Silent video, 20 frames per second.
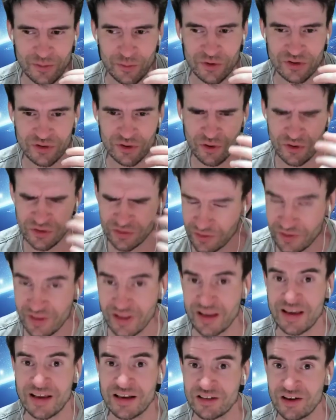was also
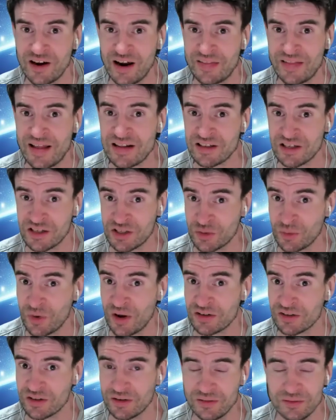thinking in Thai in that
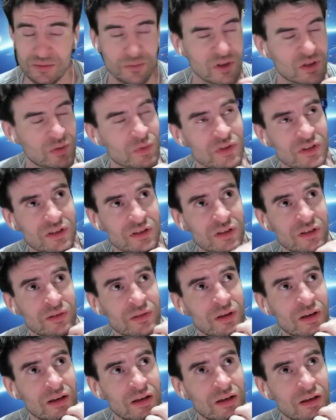situation, which was
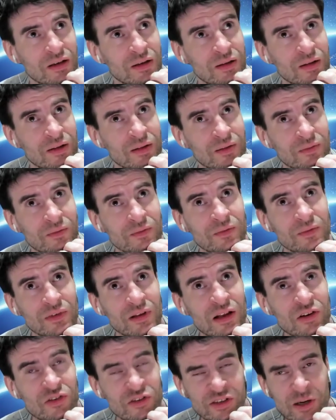
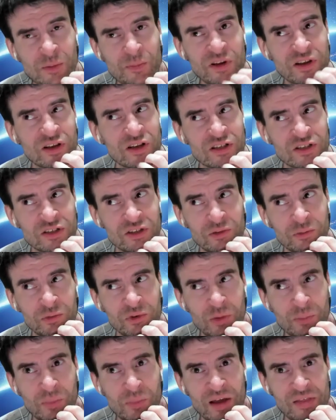interesting because
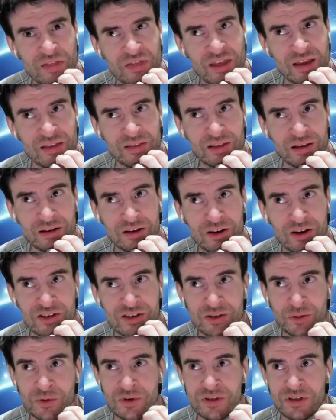you might think that
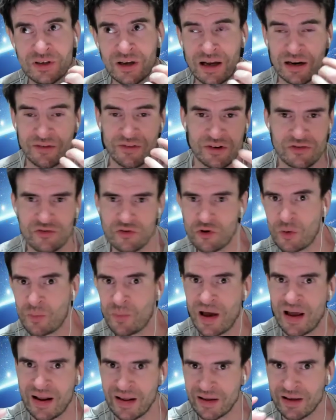because it was kind of a
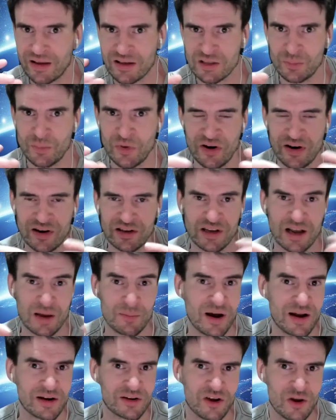traumatic experience, I
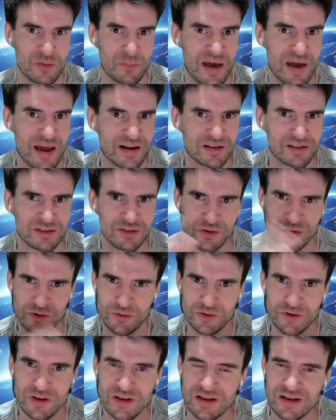might go back to